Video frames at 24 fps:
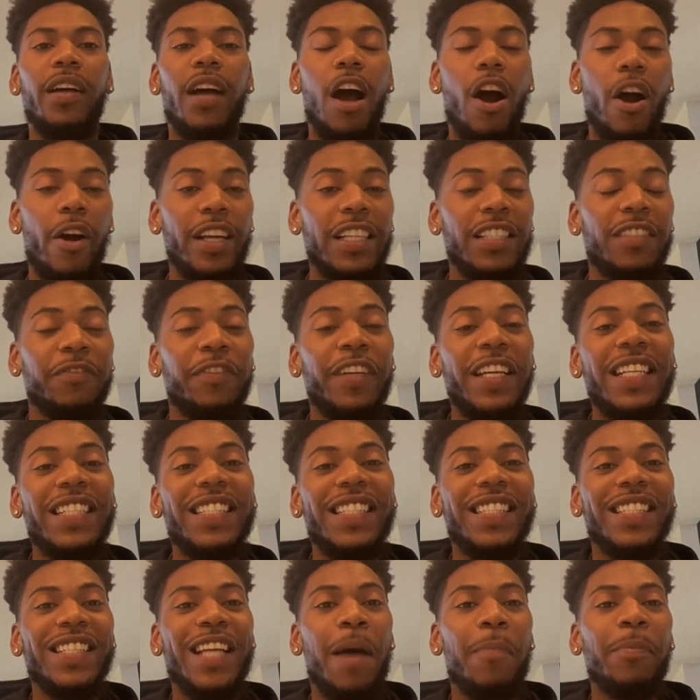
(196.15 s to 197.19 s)
Ari's
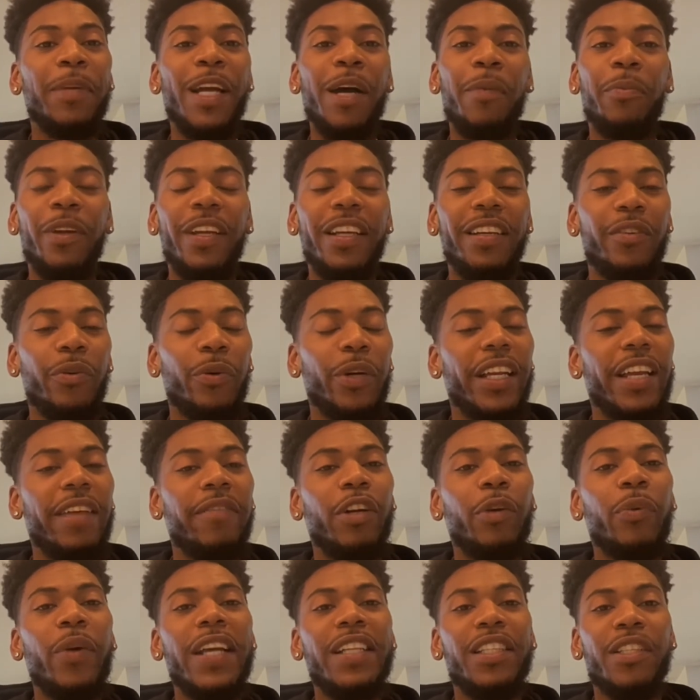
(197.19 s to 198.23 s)
Feast is coming up. We're
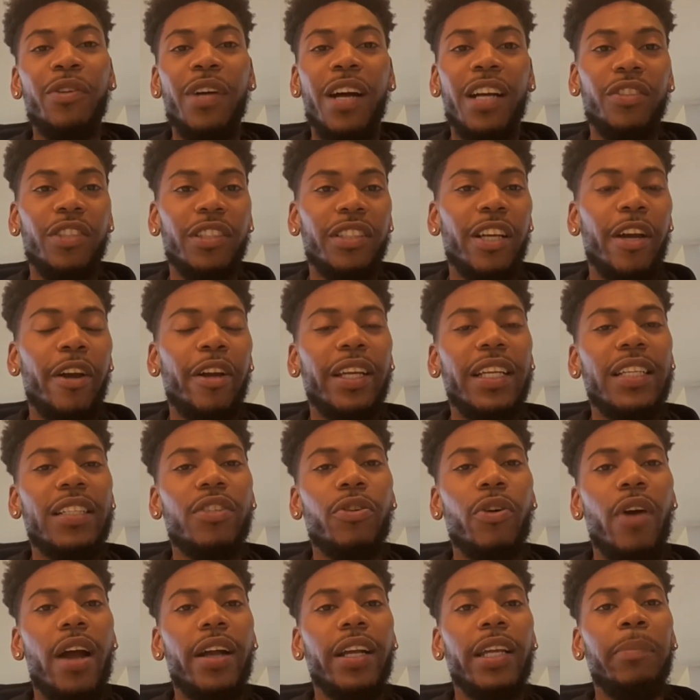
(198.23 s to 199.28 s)
giving away 200 turkeys
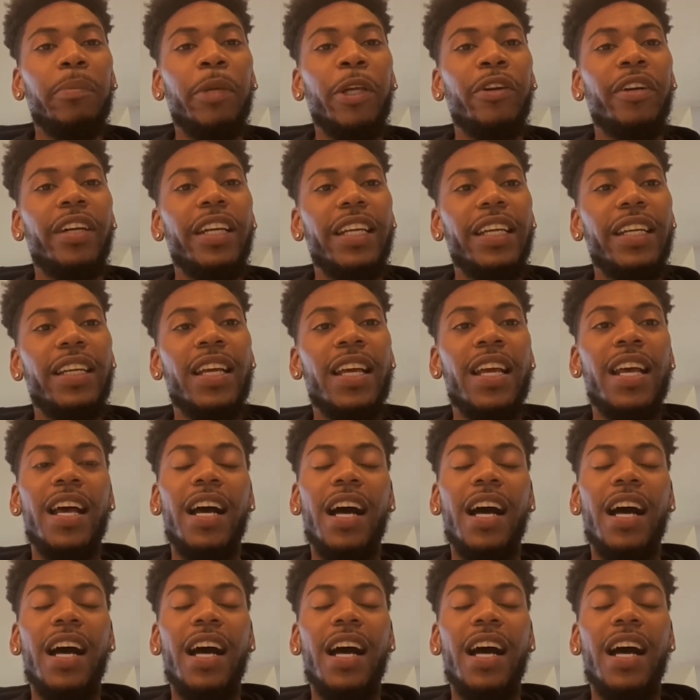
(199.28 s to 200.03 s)
to our community.